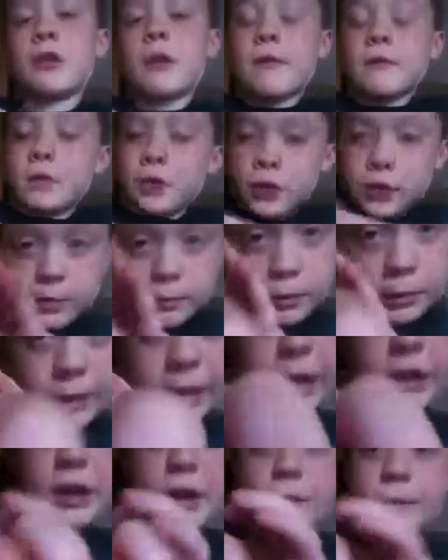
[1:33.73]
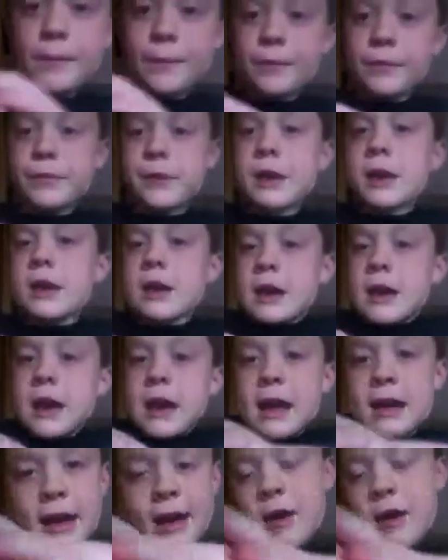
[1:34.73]
softer than Play-Doh.
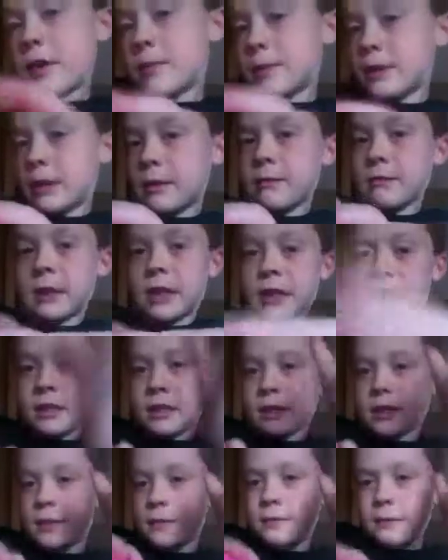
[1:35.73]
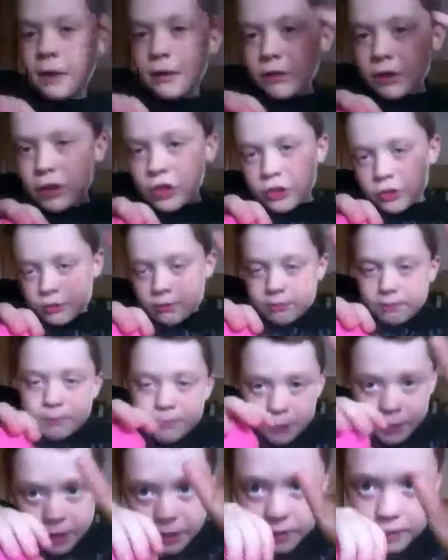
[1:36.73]
And that would be nice,
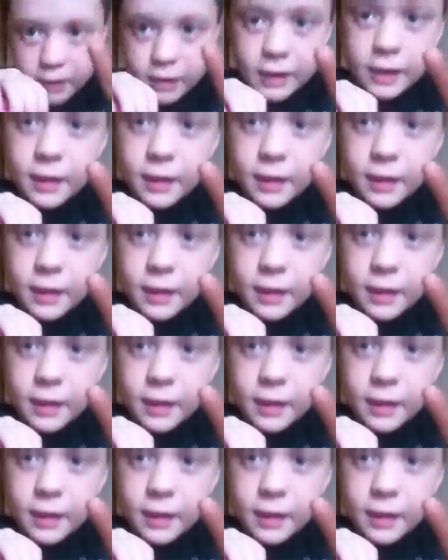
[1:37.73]
but